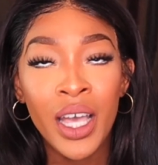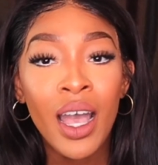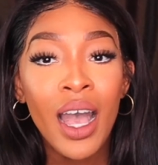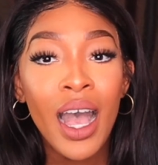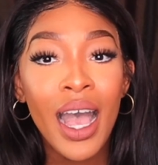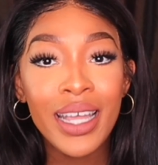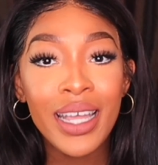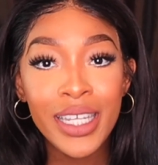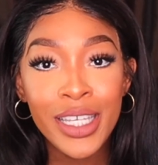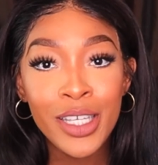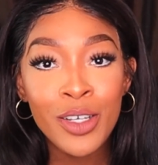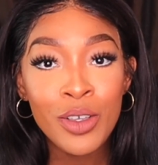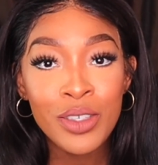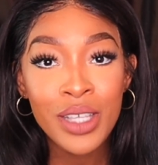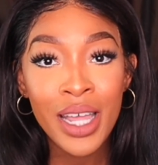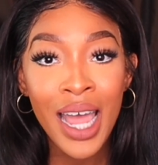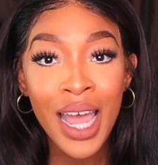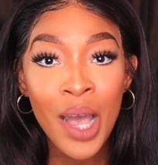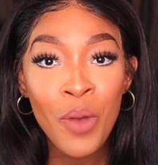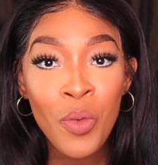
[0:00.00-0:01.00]
ideals
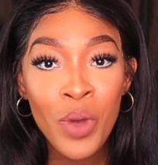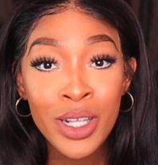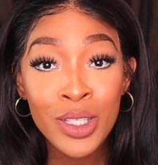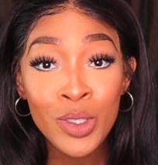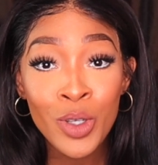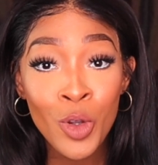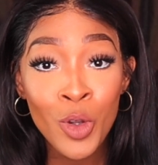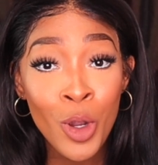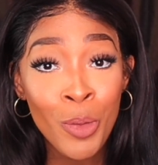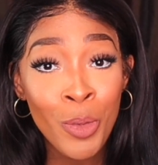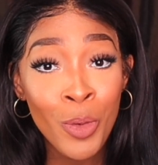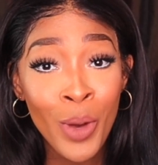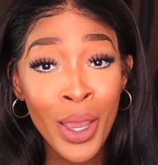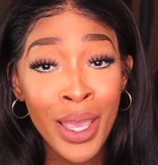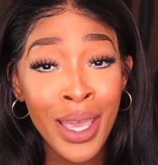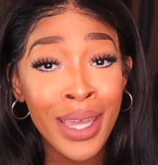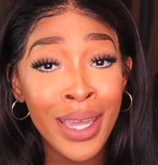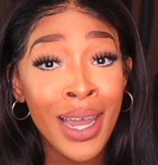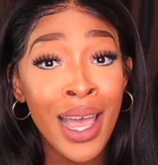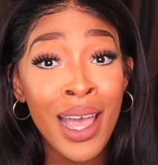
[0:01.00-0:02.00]
that I wanted to
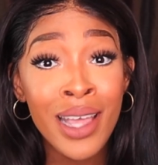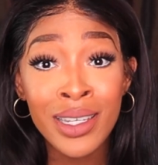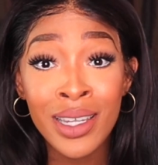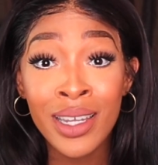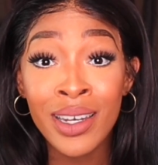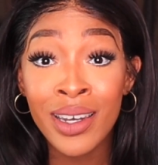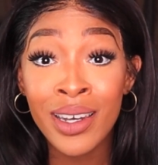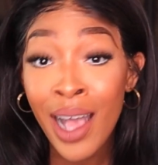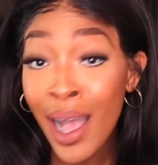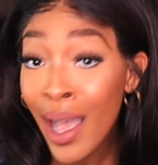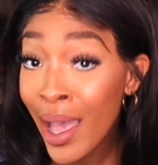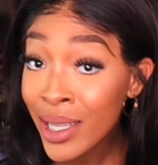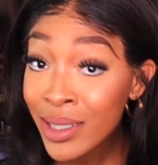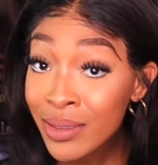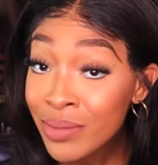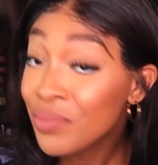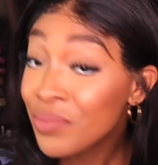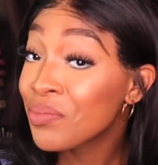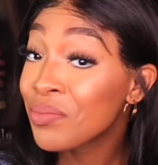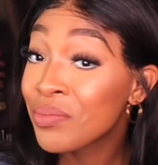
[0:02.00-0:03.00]
incorporate, and I did not,
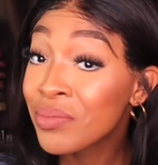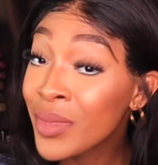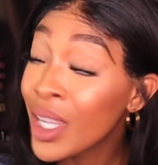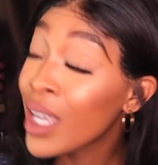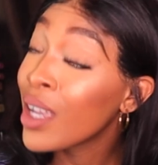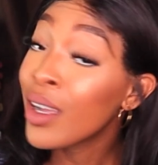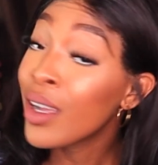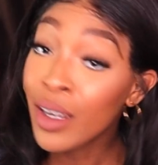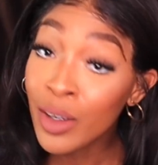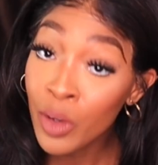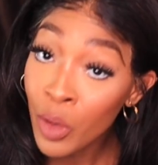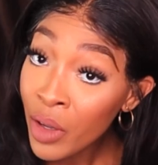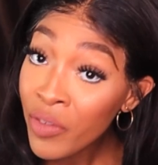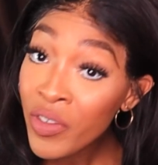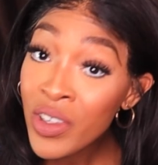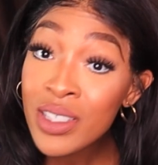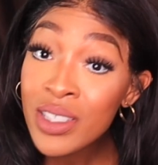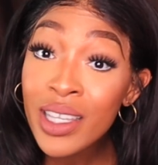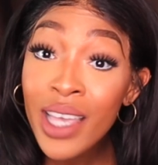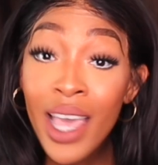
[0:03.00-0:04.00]
no
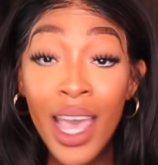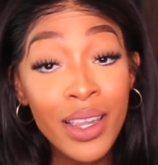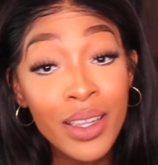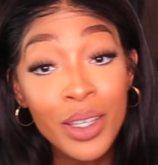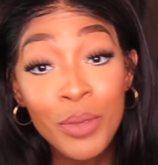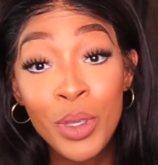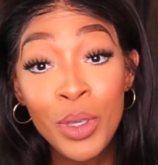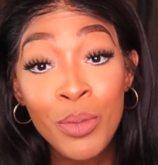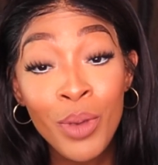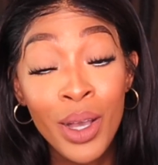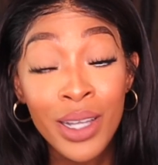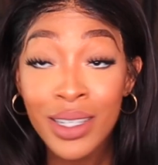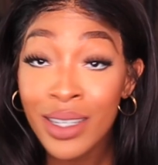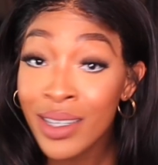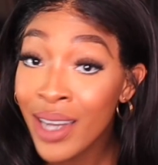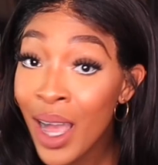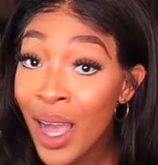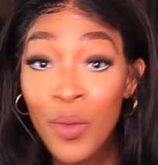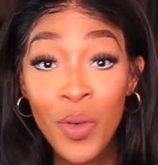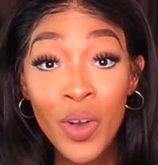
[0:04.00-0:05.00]
offense to Catholic people, I
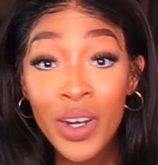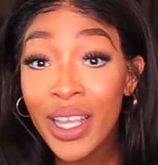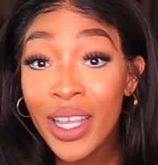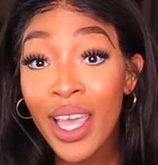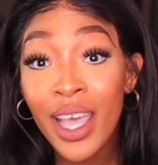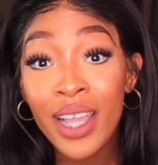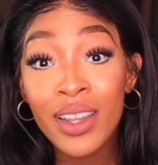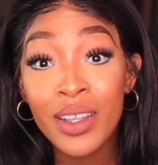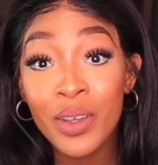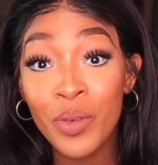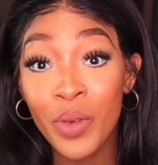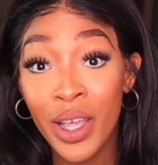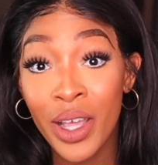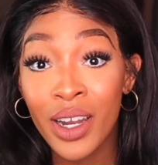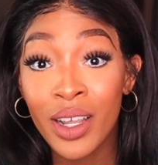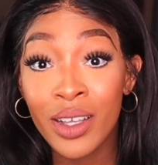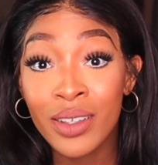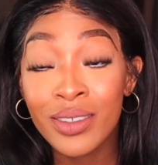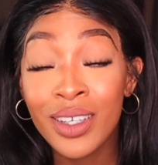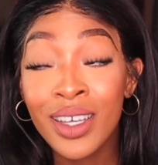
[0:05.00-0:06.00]
did not want a Catholic
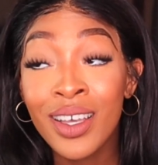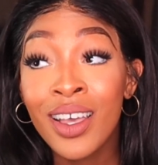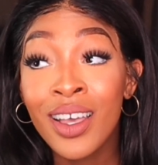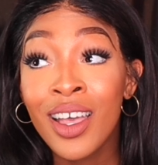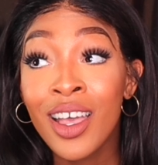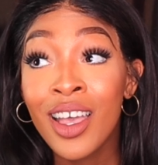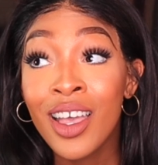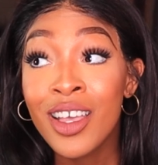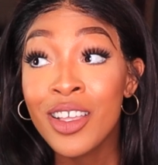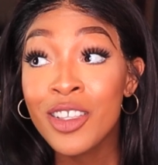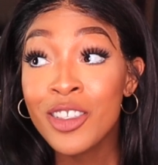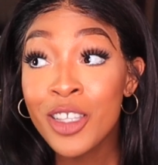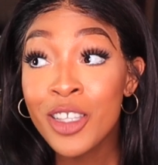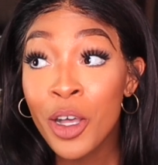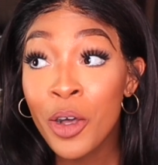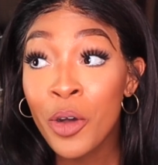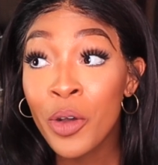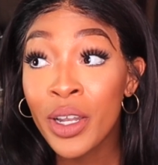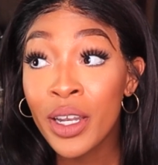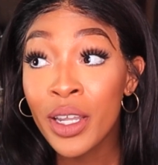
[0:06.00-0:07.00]
wedding.
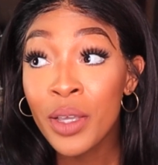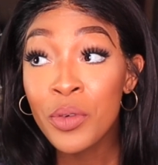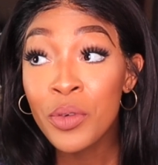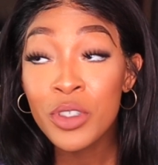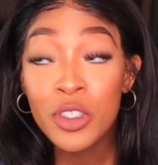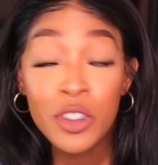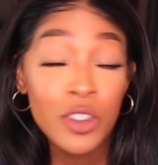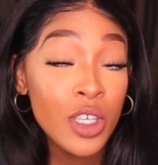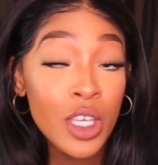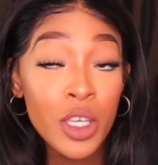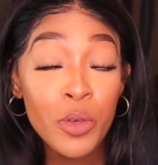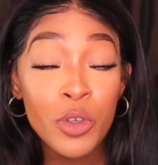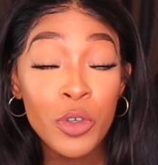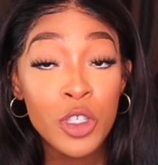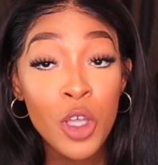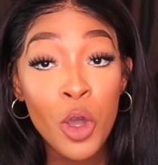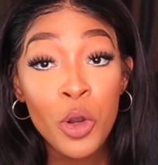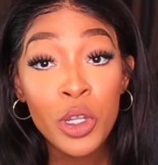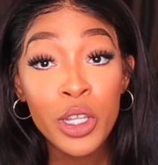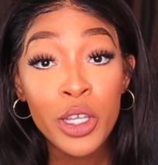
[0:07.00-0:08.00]
So, and he
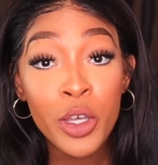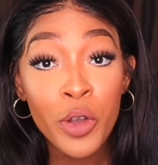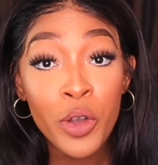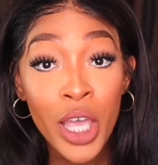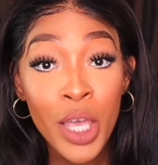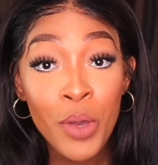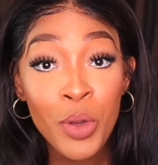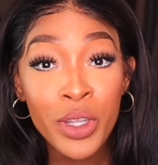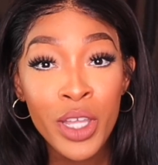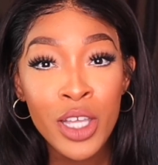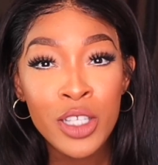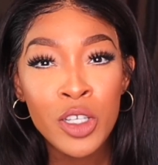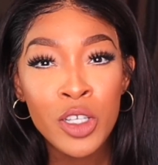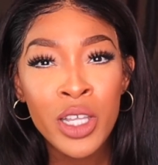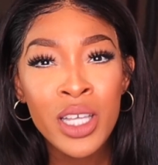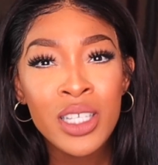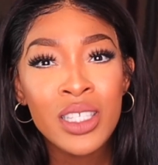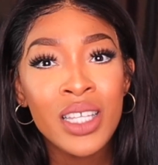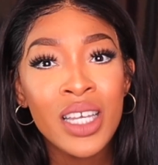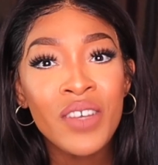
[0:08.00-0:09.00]
was totally okay with that. So
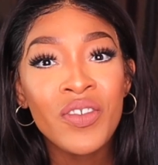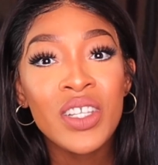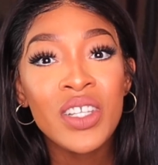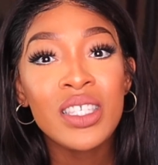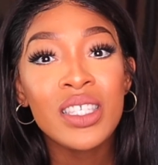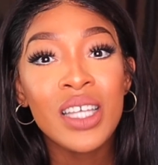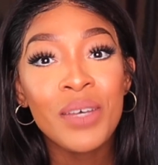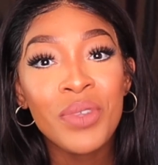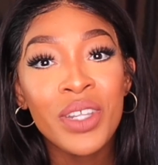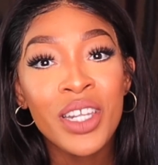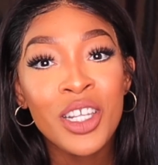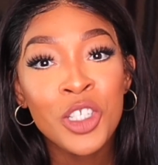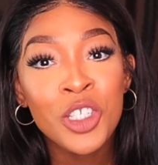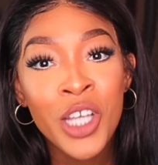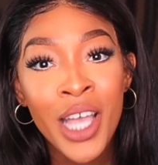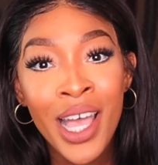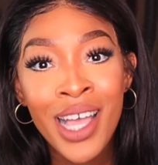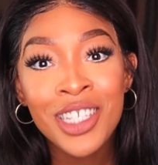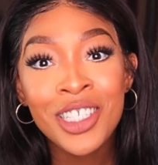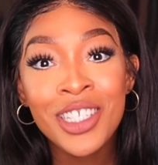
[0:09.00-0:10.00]
that's definitely something that
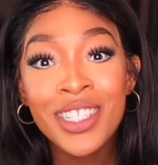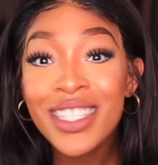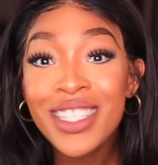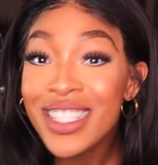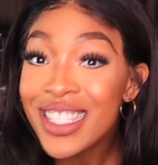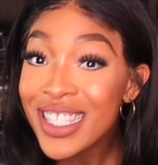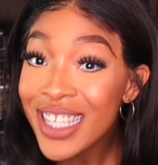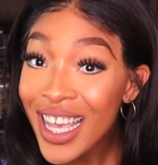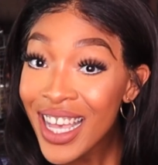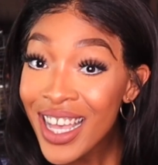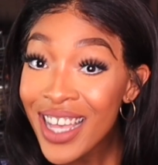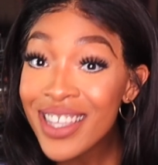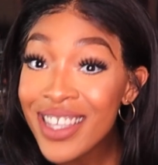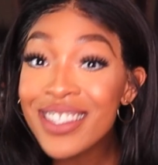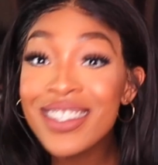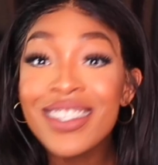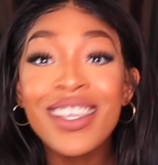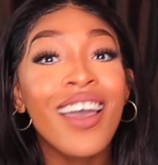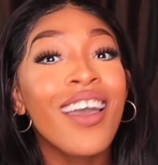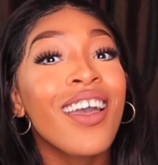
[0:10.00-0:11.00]
you guys should
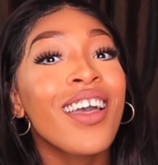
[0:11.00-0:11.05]
discuss,